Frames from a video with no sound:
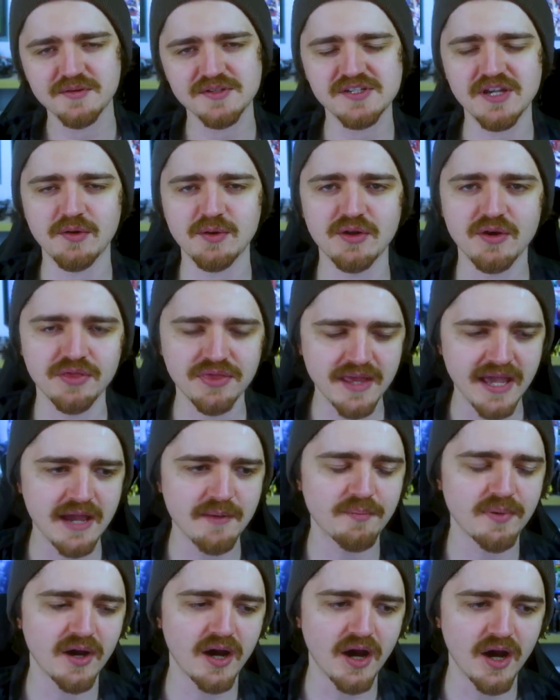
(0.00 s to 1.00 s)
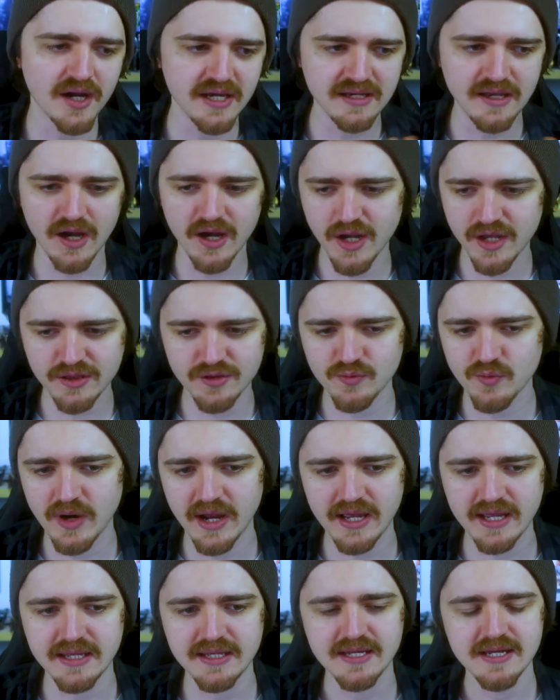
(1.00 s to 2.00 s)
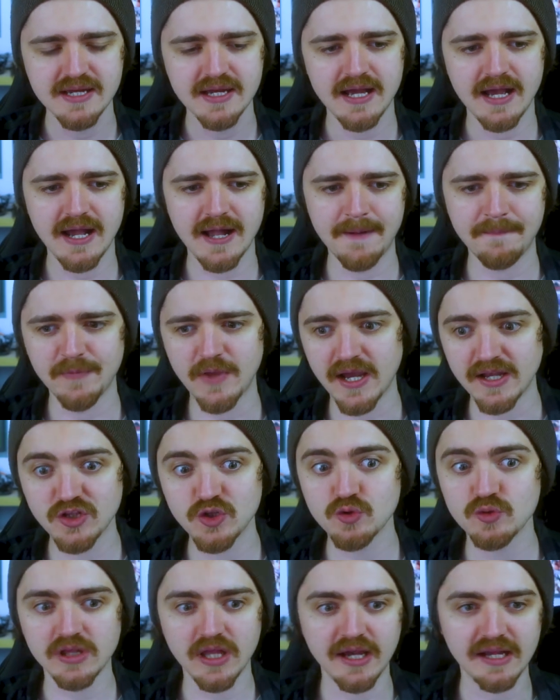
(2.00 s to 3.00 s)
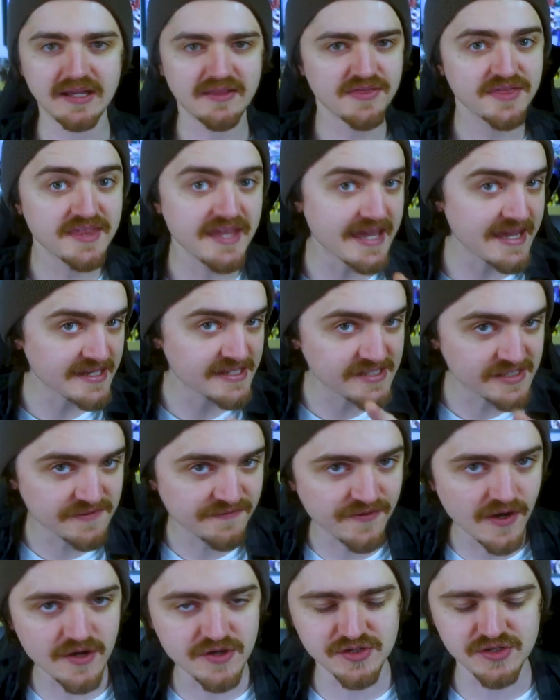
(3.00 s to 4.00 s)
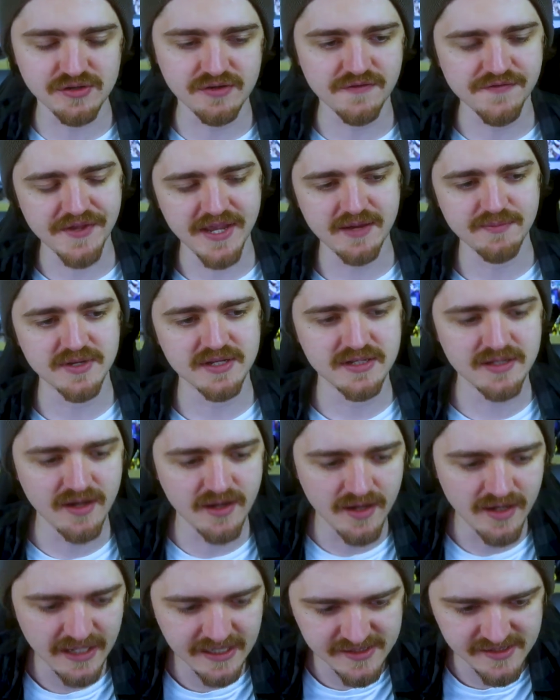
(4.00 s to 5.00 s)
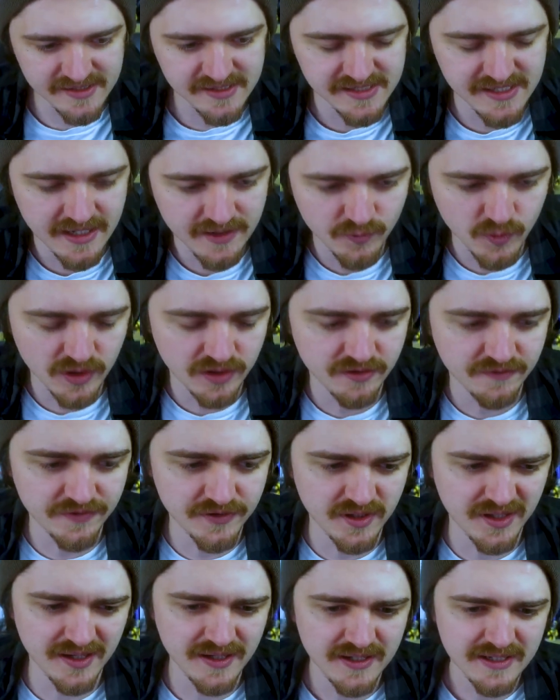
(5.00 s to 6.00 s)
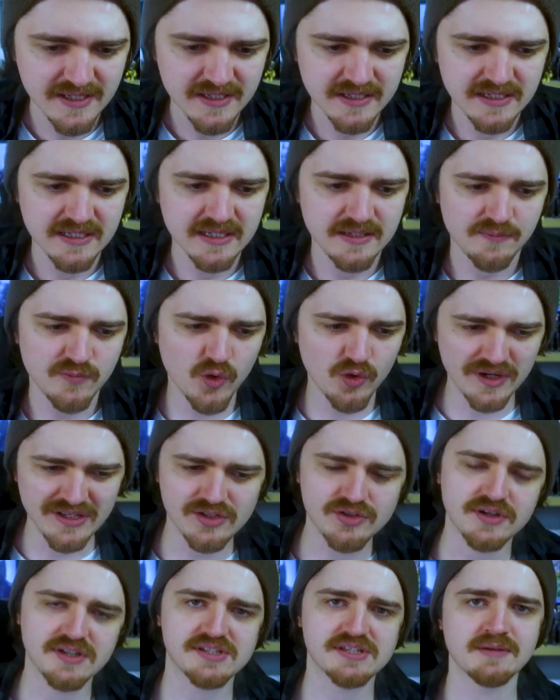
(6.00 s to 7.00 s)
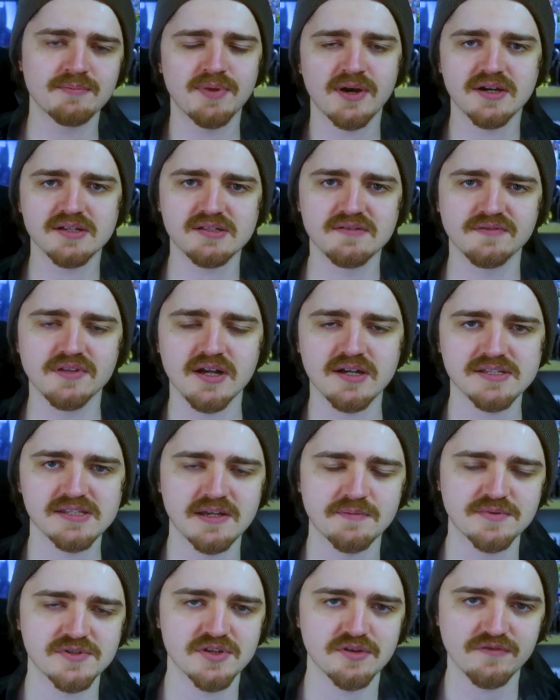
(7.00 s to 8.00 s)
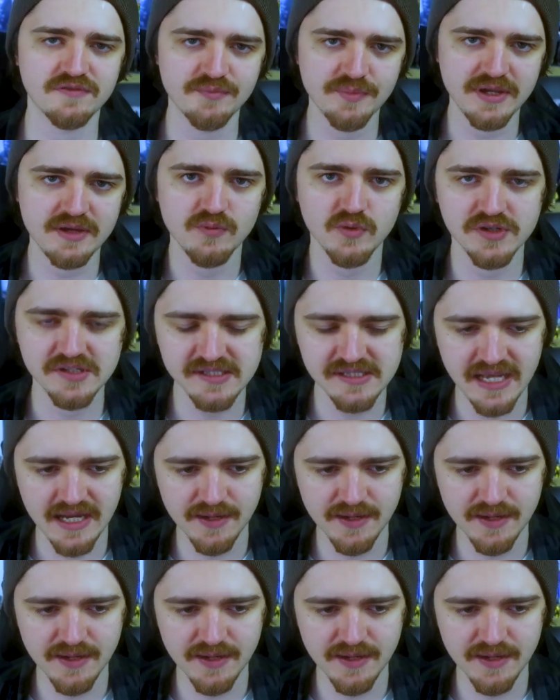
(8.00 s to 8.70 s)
What's going on there? But I, either way, um, I do like this version of Damien Darhk. As I said, one of the more interesting parts of last episode for me was